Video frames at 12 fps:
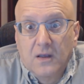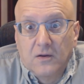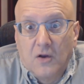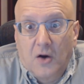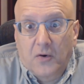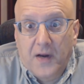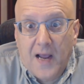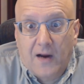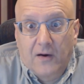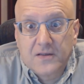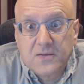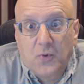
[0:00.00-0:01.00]
long-run
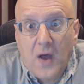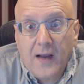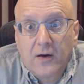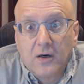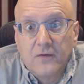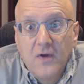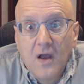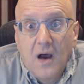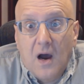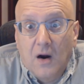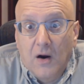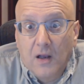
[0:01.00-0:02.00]
aggregate supply curve
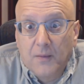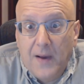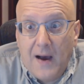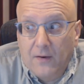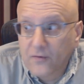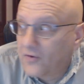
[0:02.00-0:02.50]
are all about.